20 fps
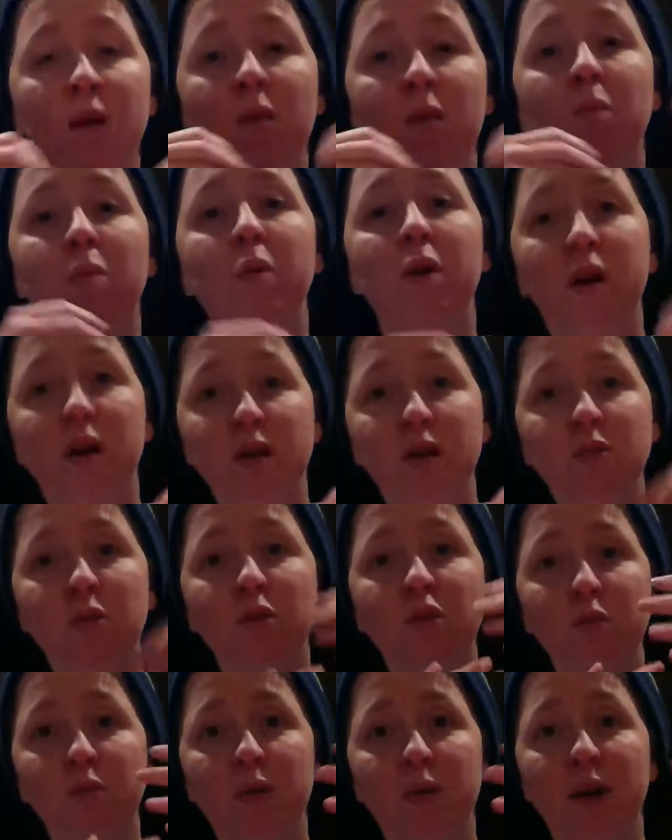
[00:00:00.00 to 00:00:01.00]
Because
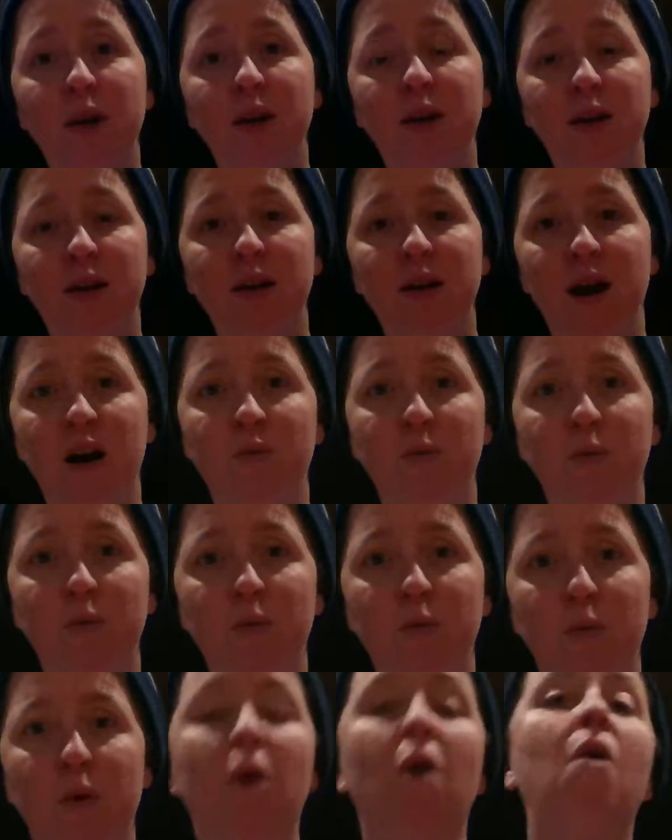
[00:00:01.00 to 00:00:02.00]
once you played it enough, it was
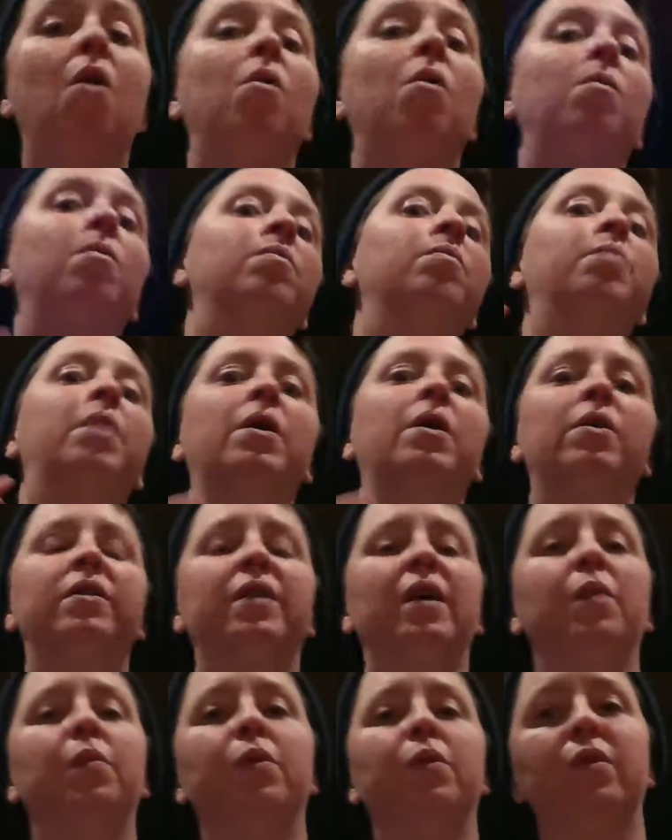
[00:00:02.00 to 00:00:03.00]
boring. Oh, better
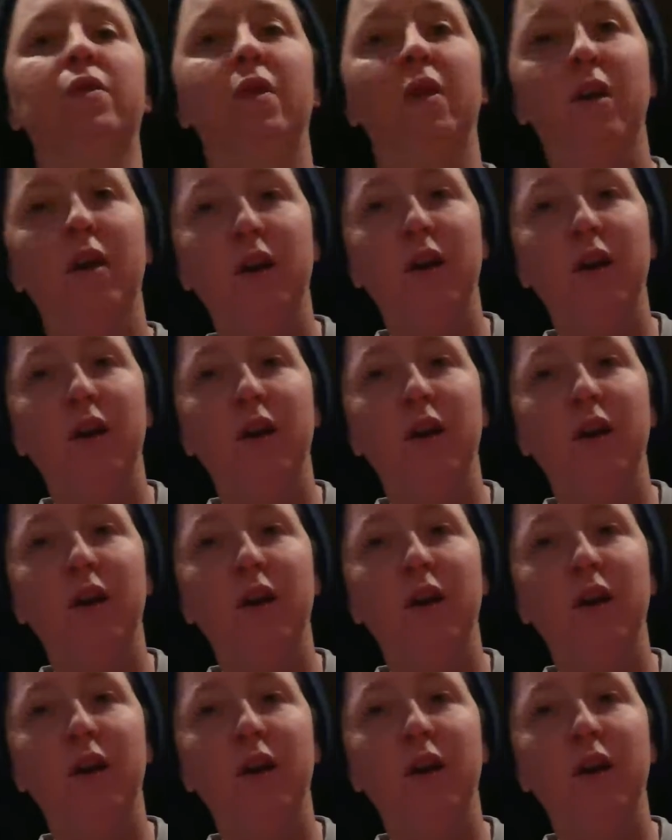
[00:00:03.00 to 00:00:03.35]
examples.